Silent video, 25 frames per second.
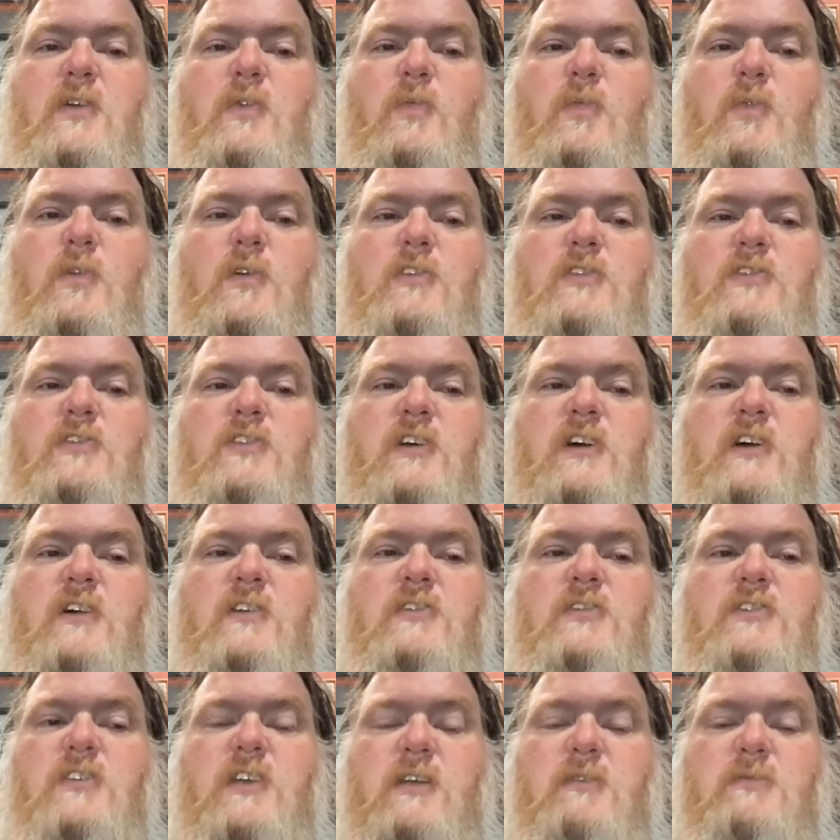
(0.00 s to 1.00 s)
1
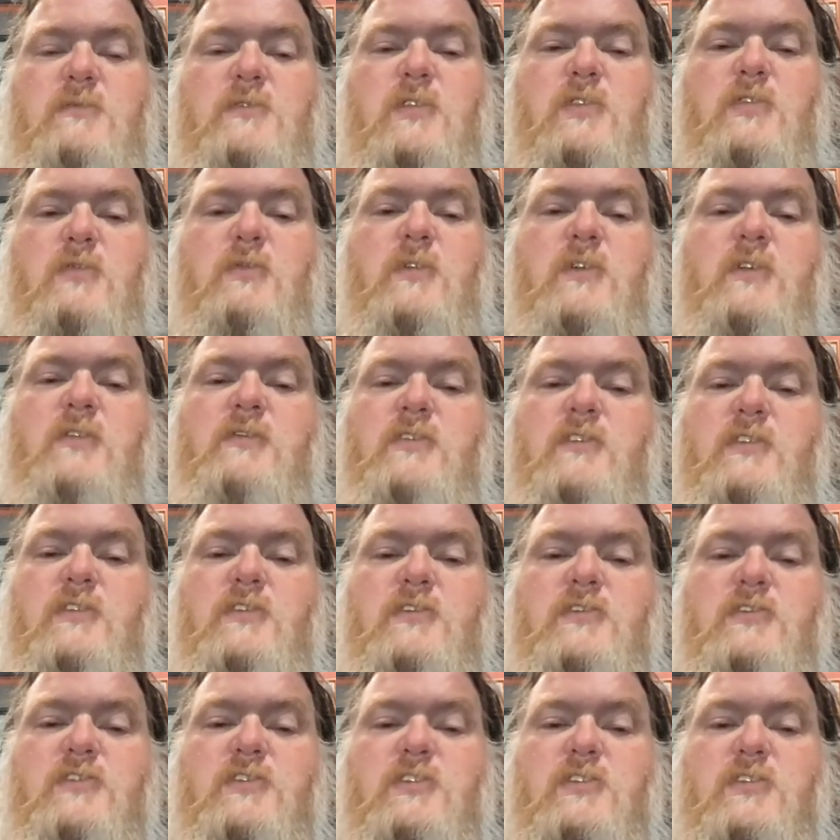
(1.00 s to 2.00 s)
John chapter 3,
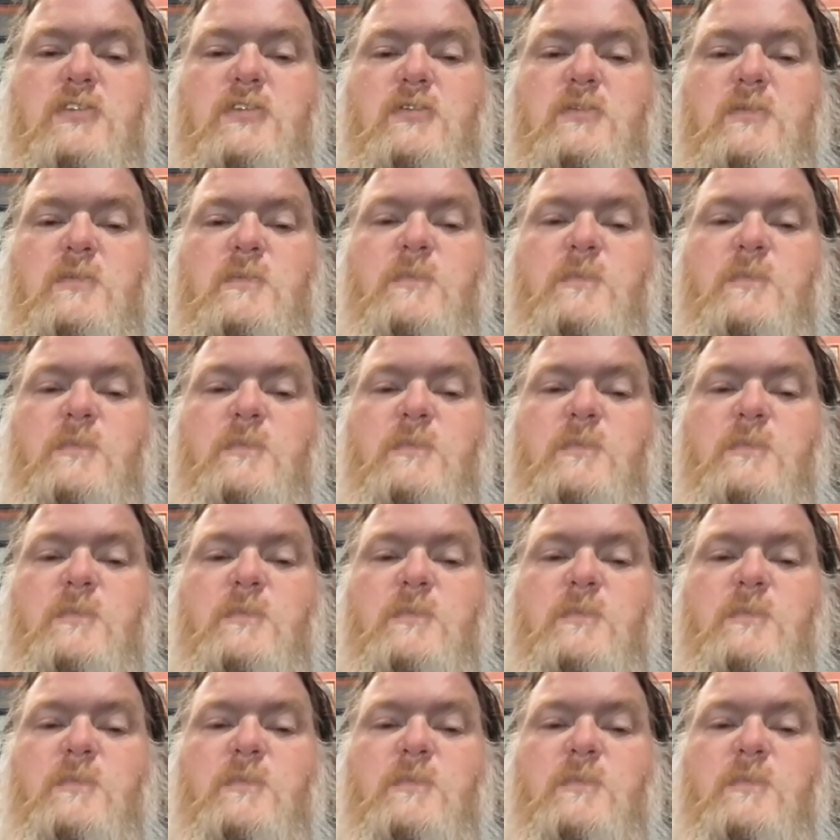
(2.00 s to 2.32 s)
verse 2.